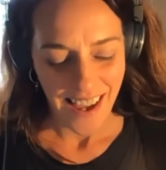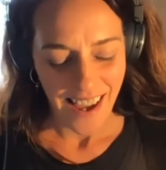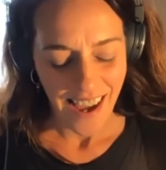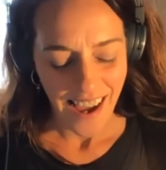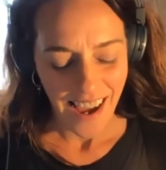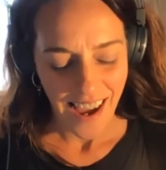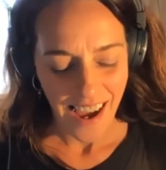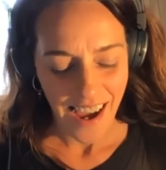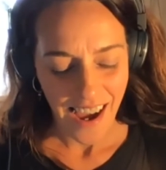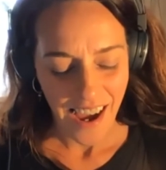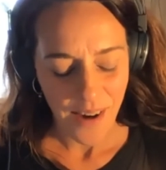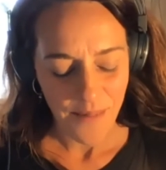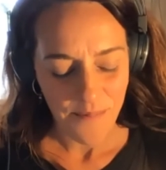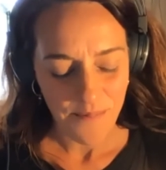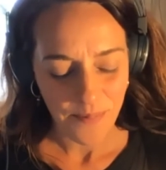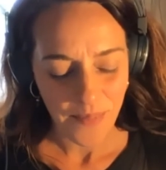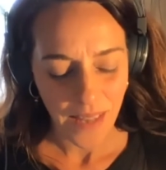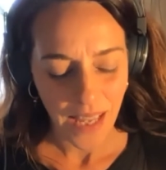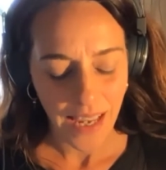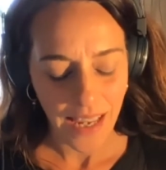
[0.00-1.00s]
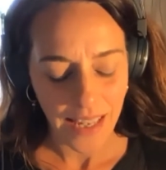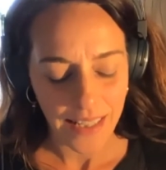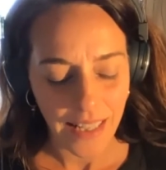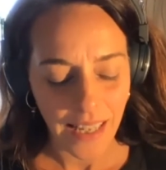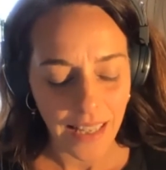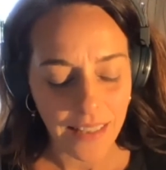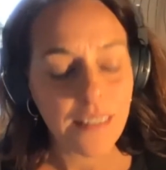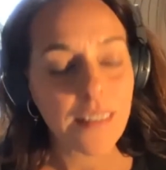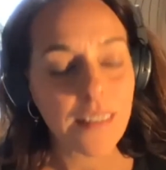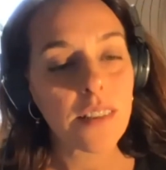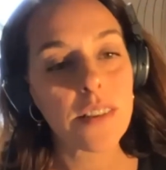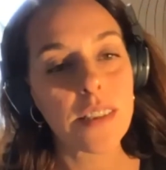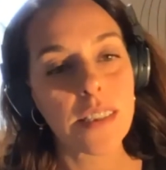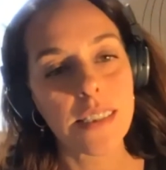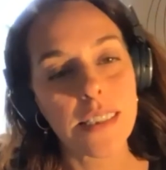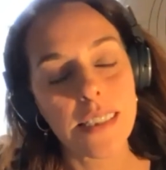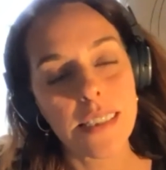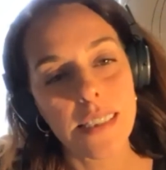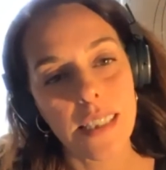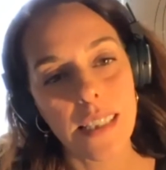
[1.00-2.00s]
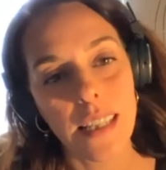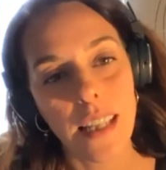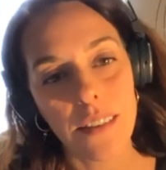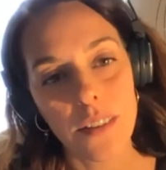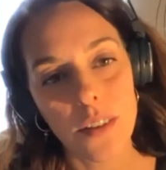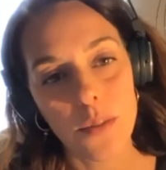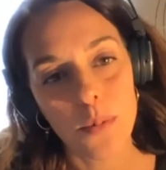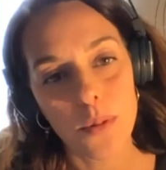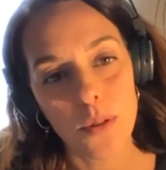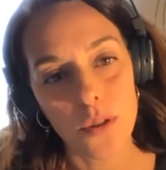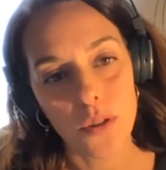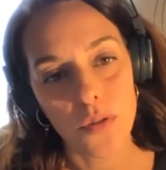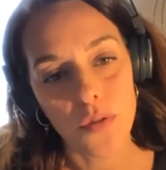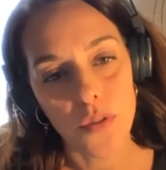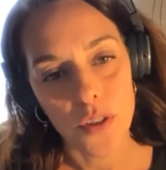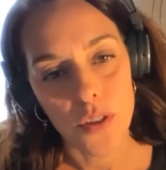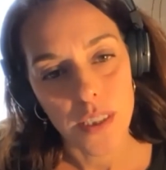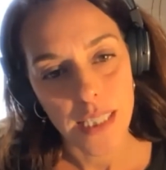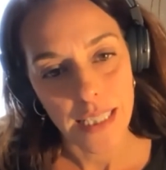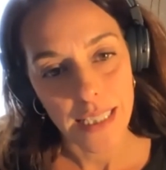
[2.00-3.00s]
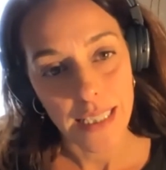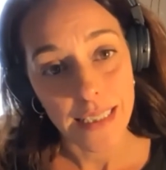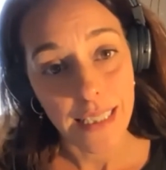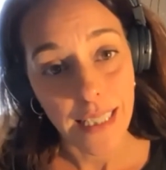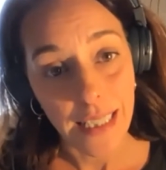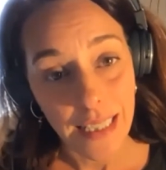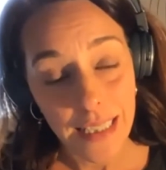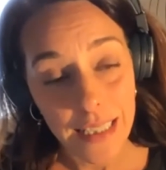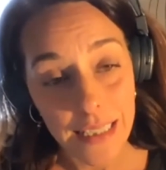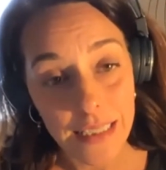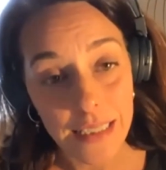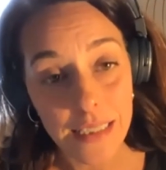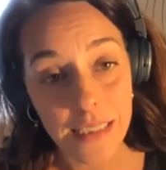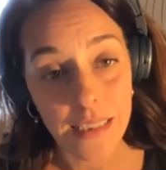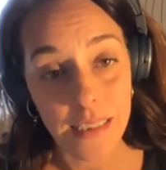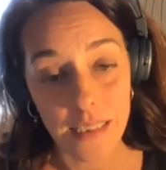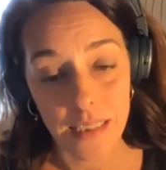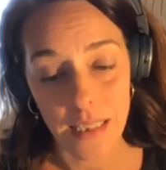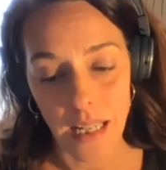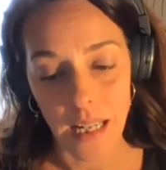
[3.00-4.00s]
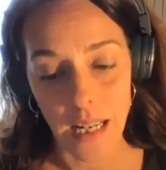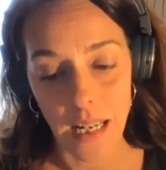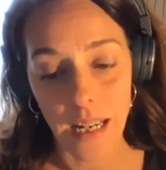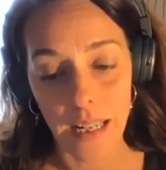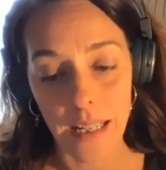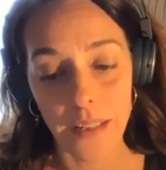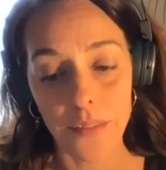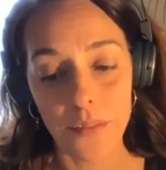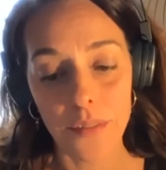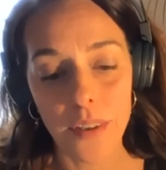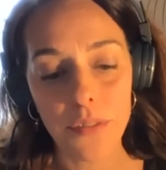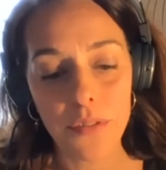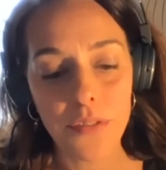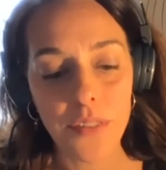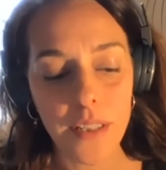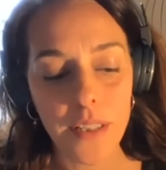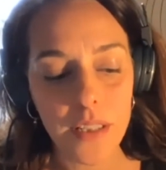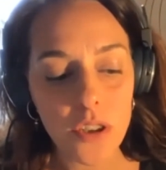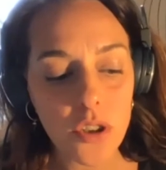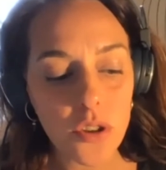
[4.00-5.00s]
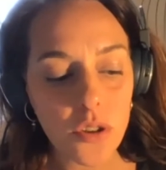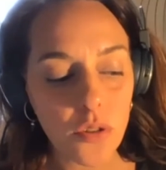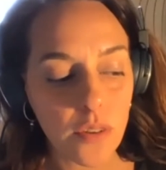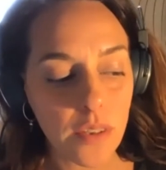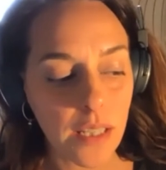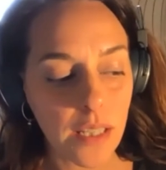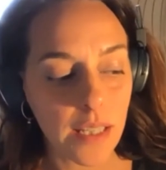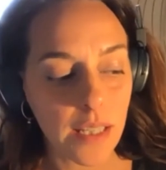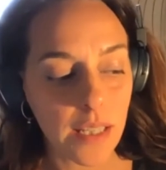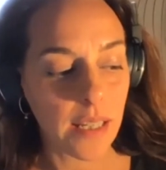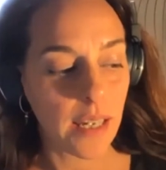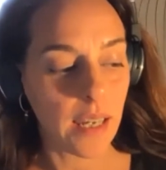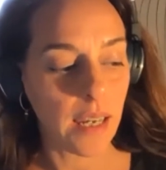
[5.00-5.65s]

And entheogens is another word for psychedelics. It refers to the